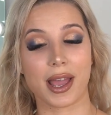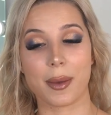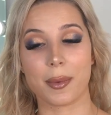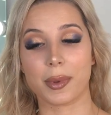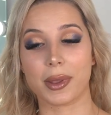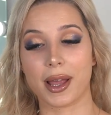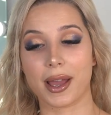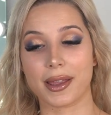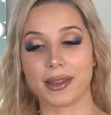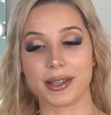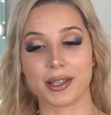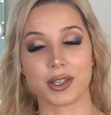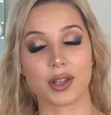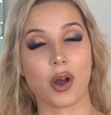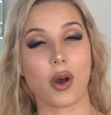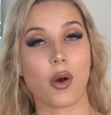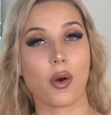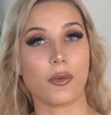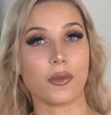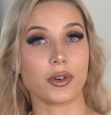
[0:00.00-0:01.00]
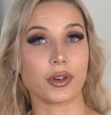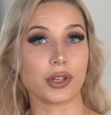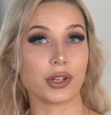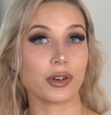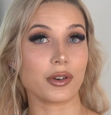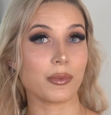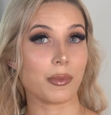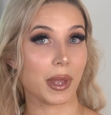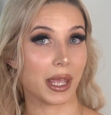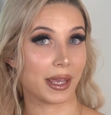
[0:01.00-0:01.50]
apply this over
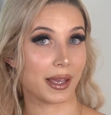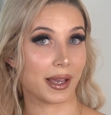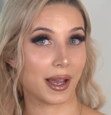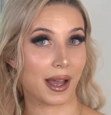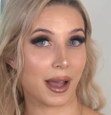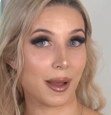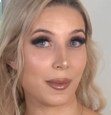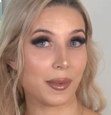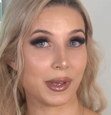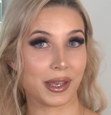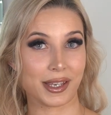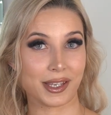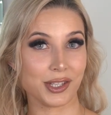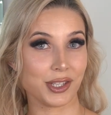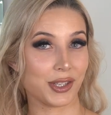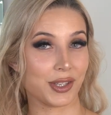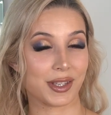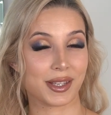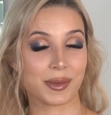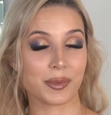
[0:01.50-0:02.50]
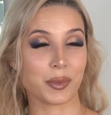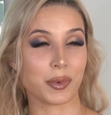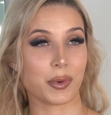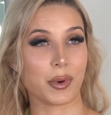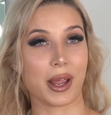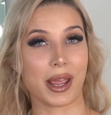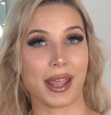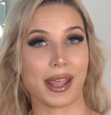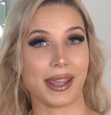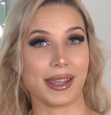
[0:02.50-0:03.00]
your makeup yes just
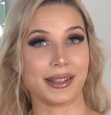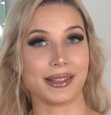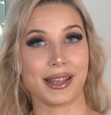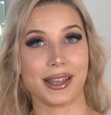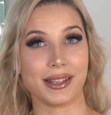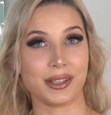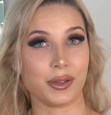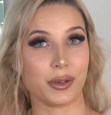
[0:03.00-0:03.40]
spray it and